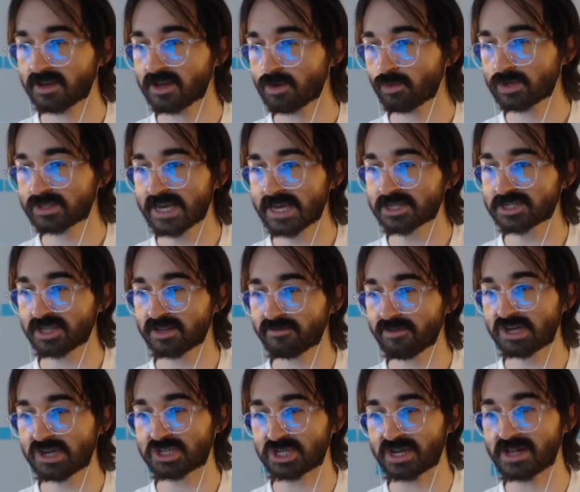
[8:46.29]
With textual
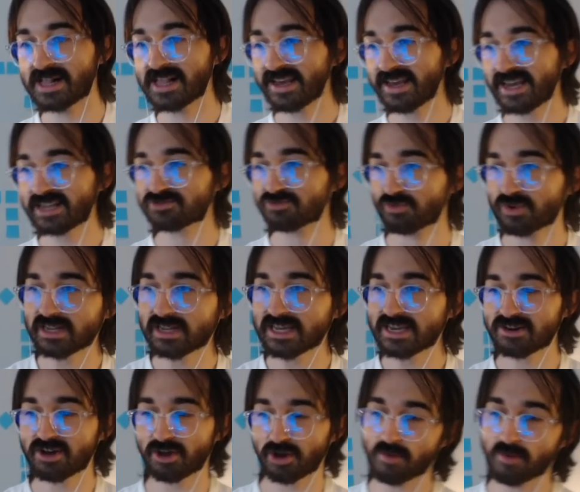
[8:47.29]
inversion, it's really
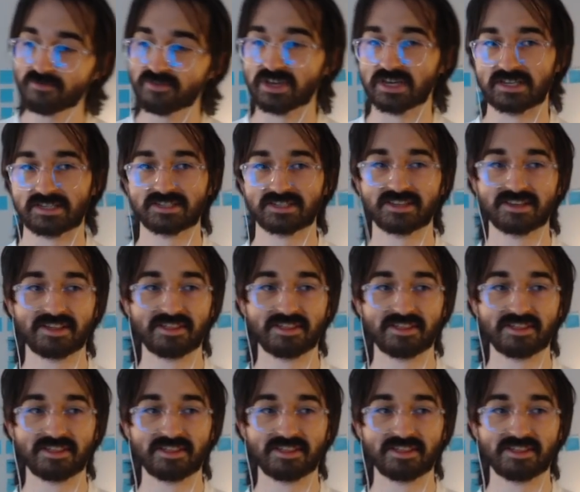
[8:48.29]
not obvious